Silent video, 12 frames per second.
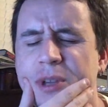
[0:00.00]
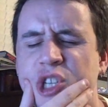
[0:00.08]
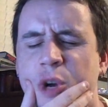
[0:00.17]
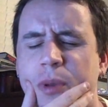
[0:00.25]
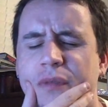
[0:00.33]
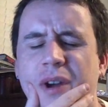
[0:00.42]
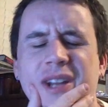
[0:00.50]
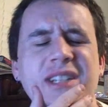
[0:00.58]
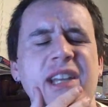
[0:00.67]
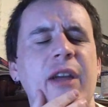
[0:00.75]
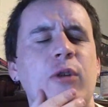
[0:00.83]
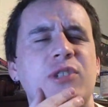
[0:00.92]
BJ will be fighting
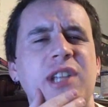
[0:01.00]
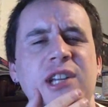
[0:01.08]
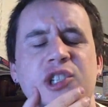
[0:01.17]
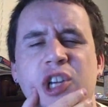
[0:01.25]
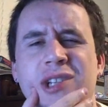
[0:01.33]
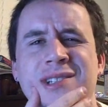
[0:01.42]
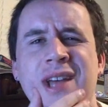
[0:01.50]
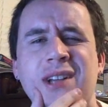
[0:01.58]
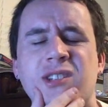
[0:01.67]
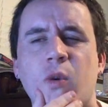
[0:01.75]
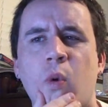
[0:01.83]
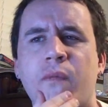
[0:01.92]
Diego Sanchez
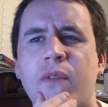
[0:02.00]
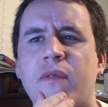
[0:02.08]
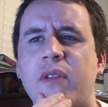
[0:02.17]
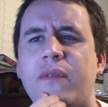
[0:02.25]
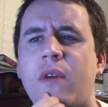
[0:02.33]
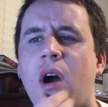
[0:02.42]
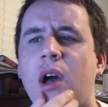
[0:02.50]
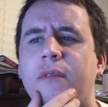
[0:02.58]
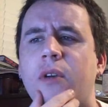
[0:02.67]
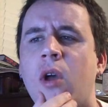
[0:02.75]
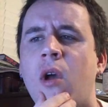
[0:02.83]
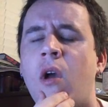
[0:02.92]
next at
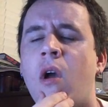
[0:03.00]
155.